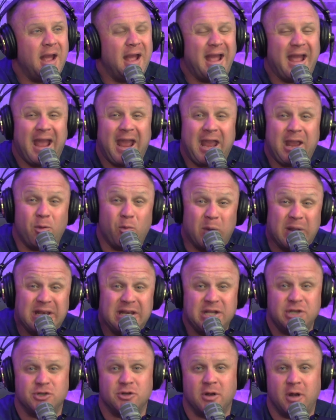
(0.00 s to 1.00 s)
Hey, we
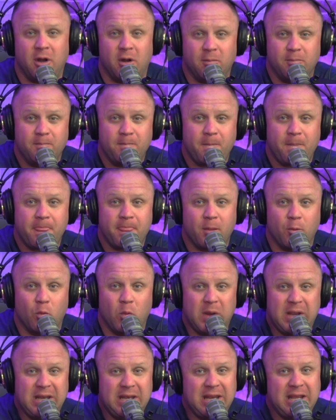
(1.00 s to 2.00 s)
need your help.
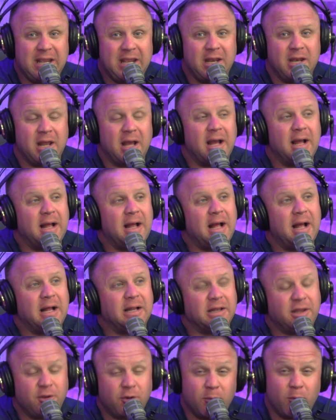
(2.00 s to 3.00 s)
We need
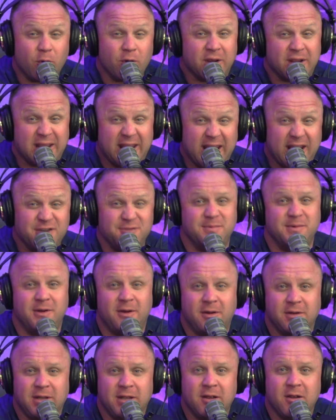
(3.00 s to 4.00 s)
a little more engagement
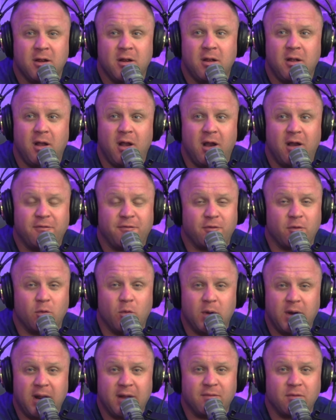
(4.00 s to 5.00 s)
on here. Um, on, for baby.
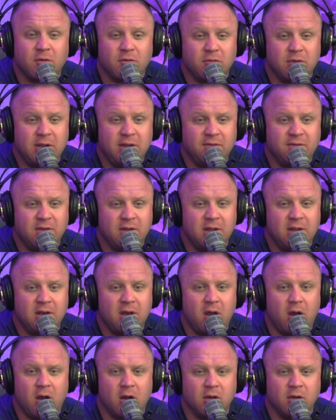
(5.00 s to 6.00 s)
whatever reason,
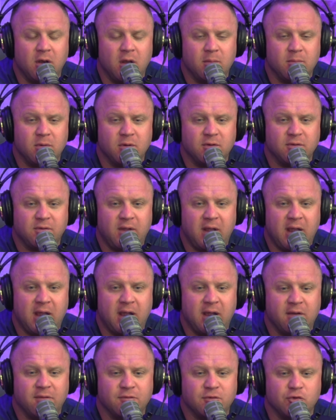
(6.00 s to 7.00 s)
our numbers
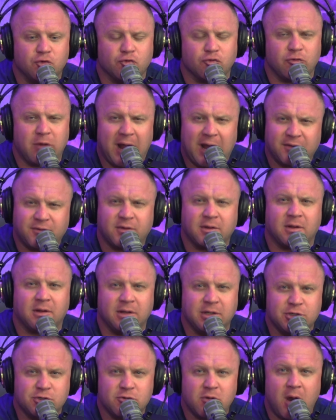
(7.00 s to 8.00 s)
have
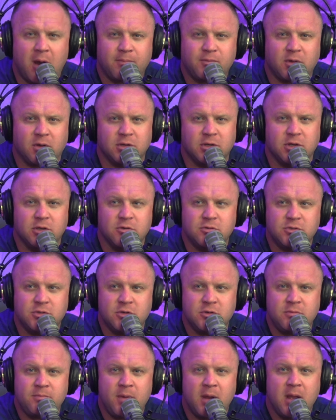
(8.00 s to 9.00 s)
drastically dropped on
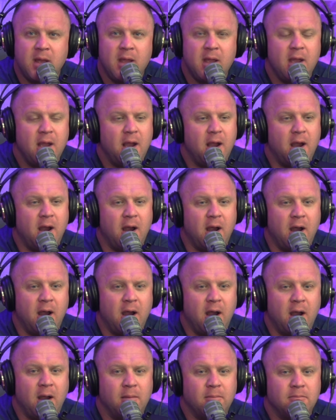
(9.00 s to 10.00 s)
YouTube. It's weird.
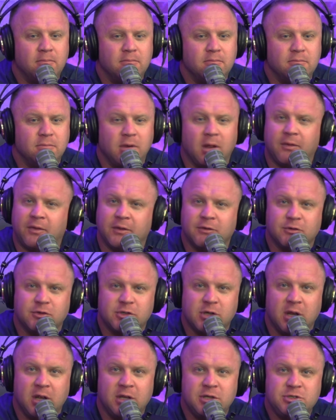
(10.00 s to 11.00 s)
Um, nothing's
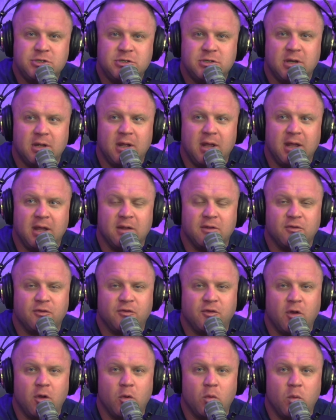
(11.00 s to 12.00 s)
changed. And
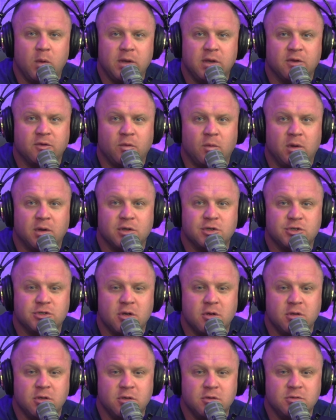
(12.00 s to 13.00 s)
so we just want to
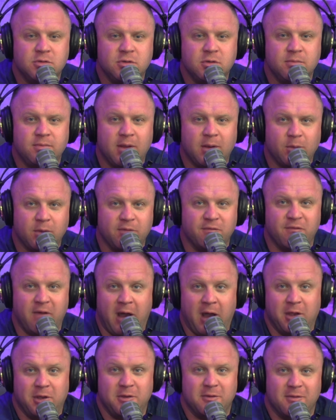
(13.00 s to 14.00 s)
show YouTube that we
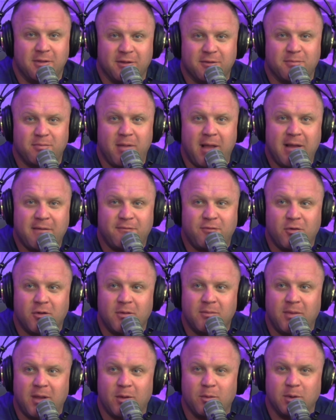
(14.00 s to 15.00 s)
value this
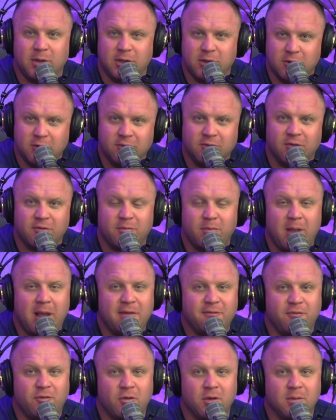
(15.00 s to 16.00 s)
platform, that we use this
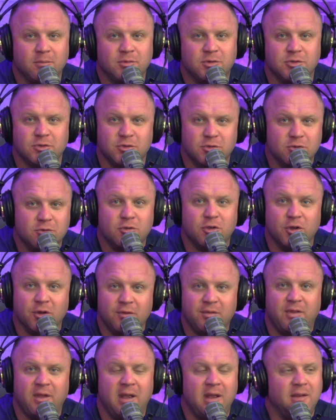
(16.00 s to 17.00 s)
platform to do
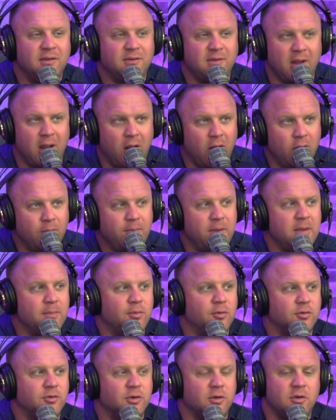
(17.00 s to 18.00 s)
good things, to help
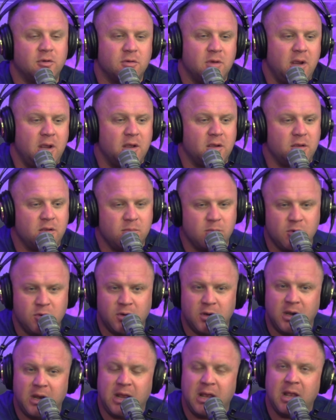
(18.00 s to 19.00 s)
people, to create a
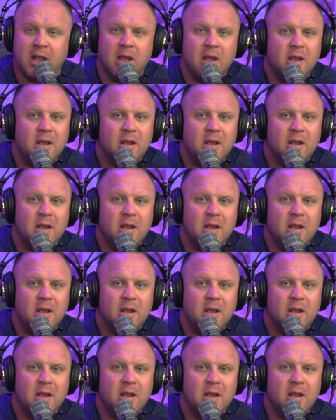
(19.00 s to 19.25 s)
community,